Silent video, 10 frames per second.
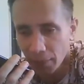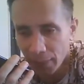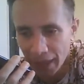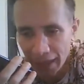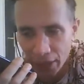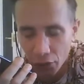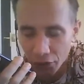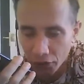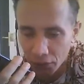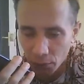BA
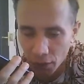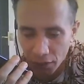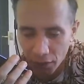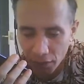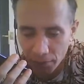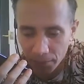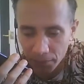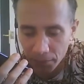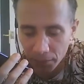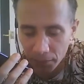honours once I'm
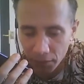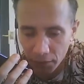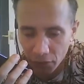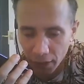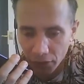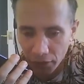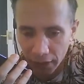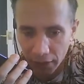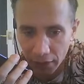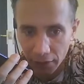graduated.